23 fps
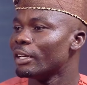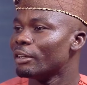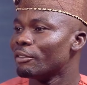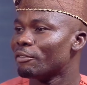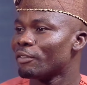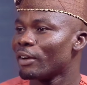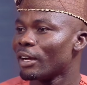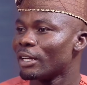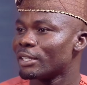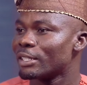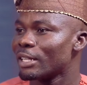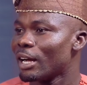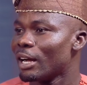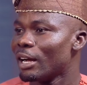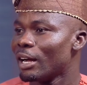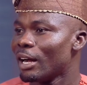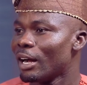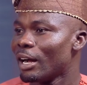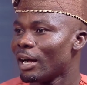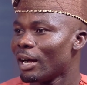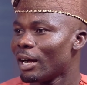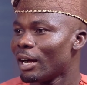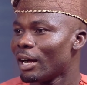In fact,
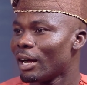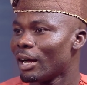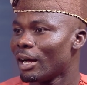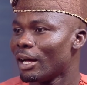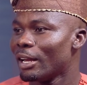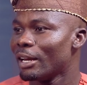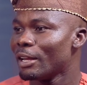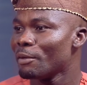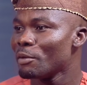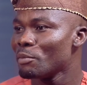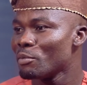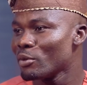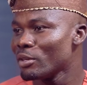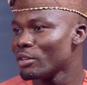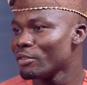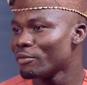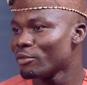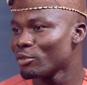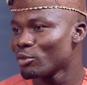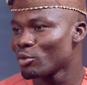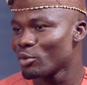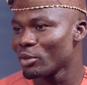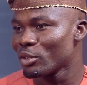let me be
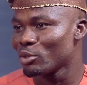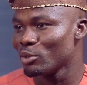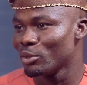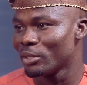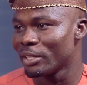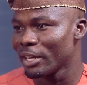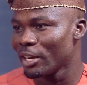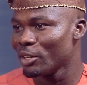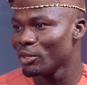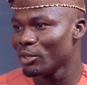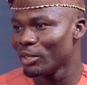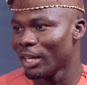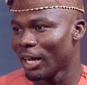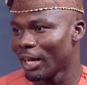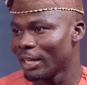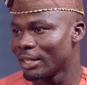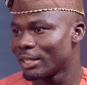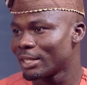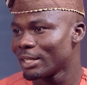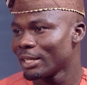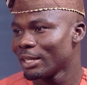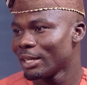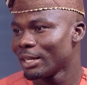even quick to tell you
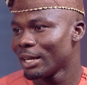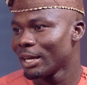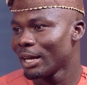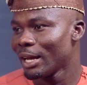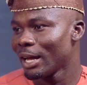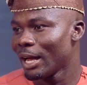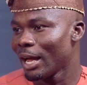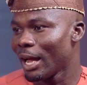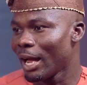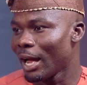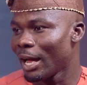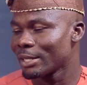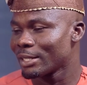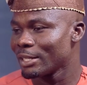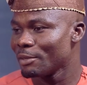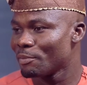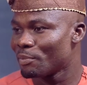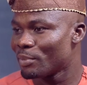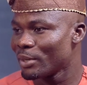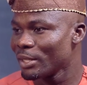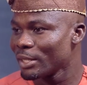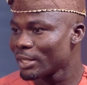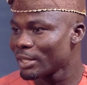that as a
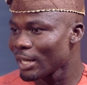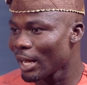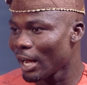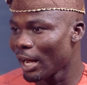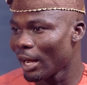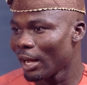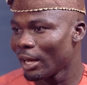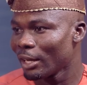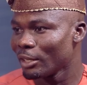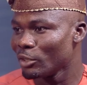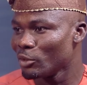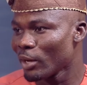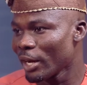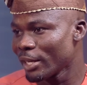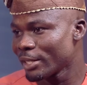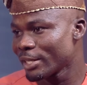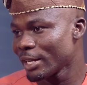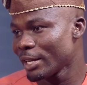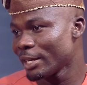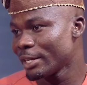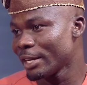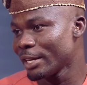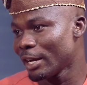printer, I
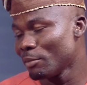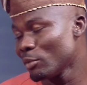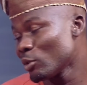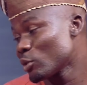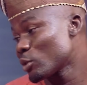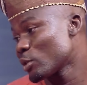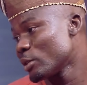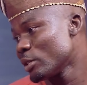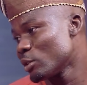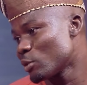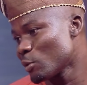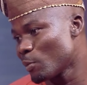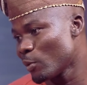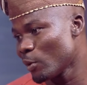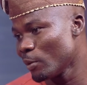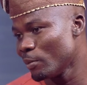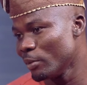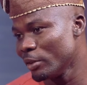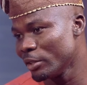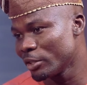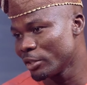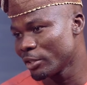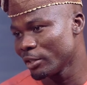said I'm also into
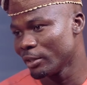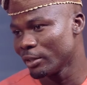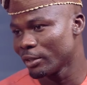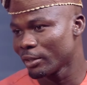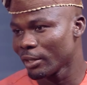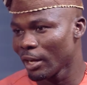publishing.